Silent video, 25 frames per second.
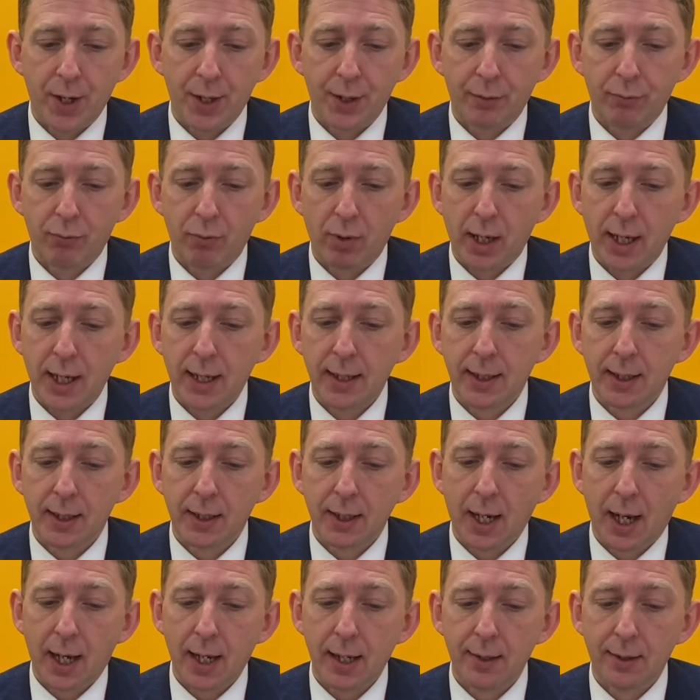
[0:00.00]
rise in
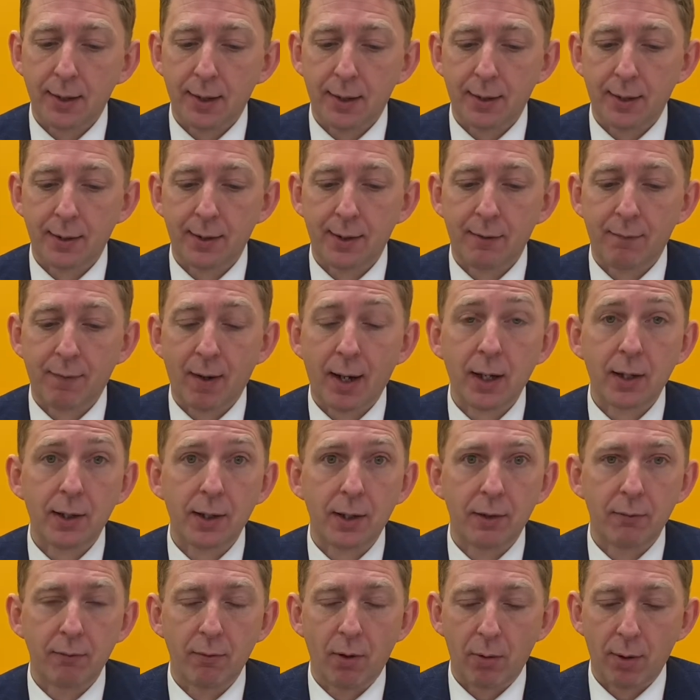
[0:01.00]
cases as the vaccine
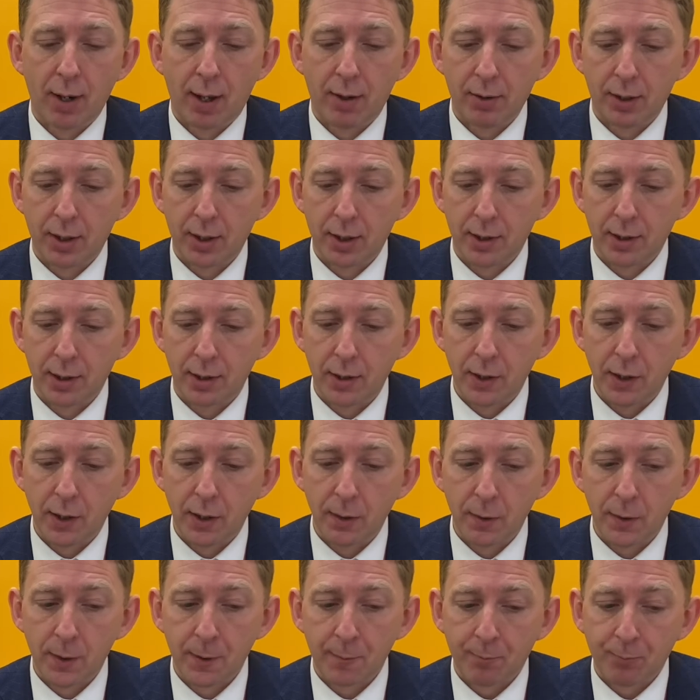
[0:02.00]
rollout continues.